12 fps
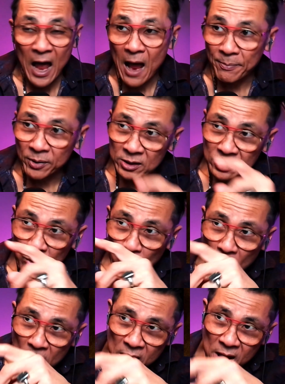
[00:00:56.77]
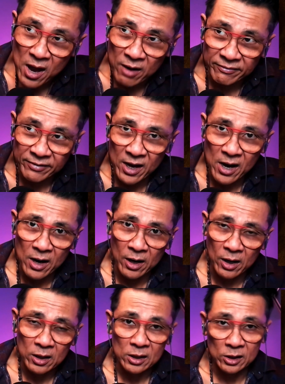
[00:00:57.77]
that person way over
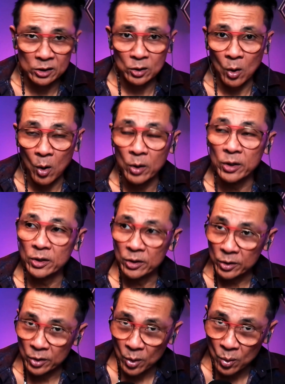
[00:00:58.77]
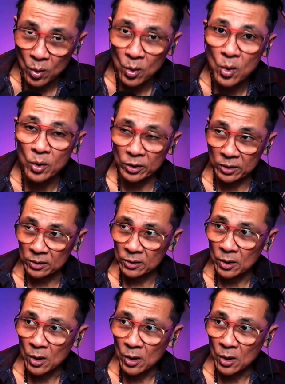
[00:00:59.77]
there is kon noon.